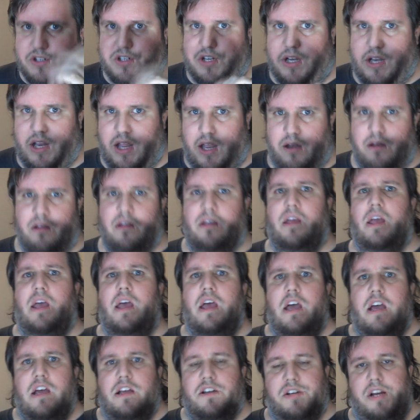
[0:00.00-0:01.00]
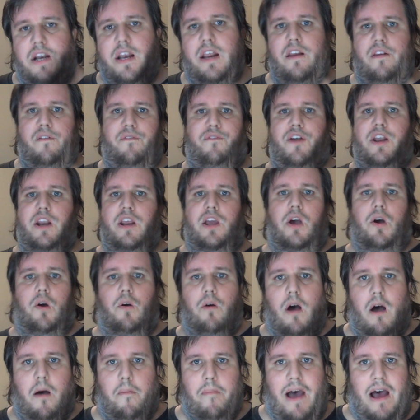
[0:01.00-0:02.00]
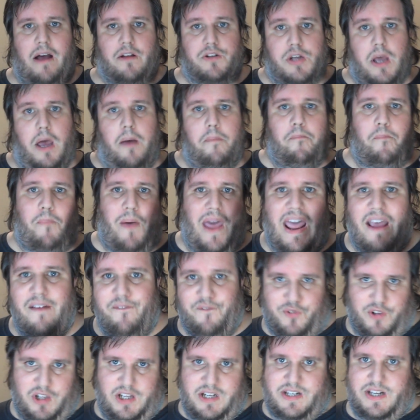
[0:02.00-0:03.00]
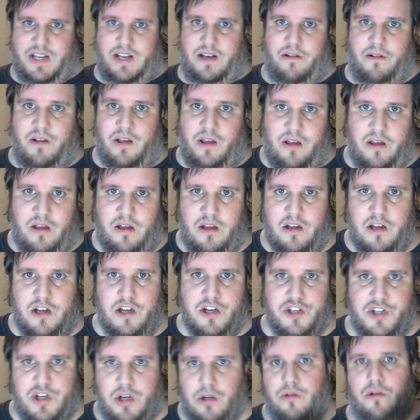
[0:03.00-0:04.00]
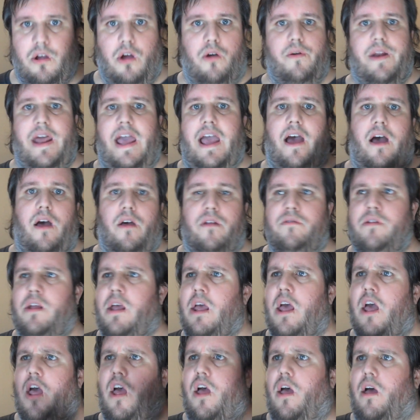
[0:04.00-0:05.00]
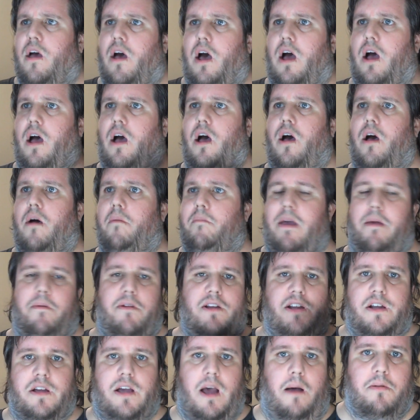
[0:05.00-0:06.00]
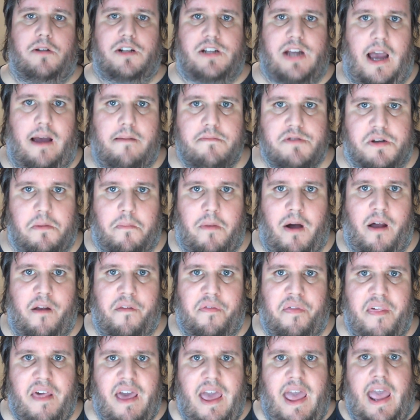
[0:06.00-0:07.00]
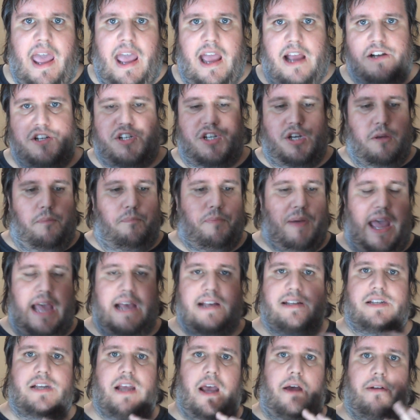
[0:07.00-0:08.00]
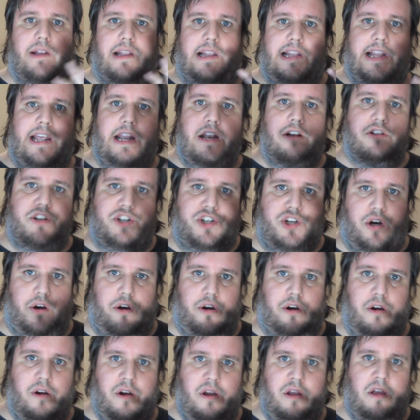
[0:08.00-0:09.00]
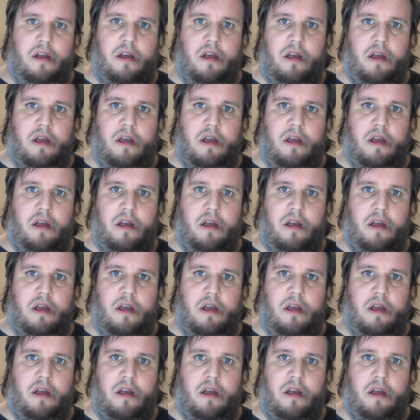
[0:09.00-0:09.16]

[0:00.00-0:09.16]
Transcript: that she did. She did a video about pamphleting. She'll go down maybe a couple times a month, and she'll pass out literature